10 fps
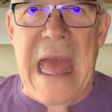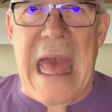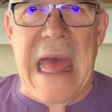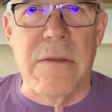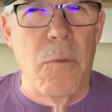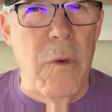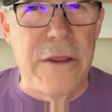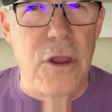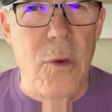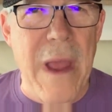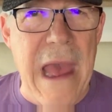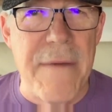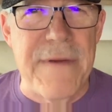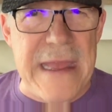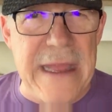And when you
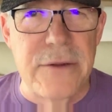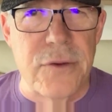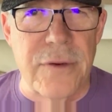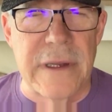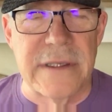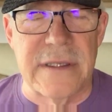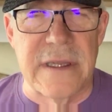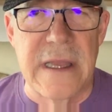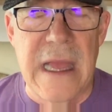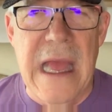have interest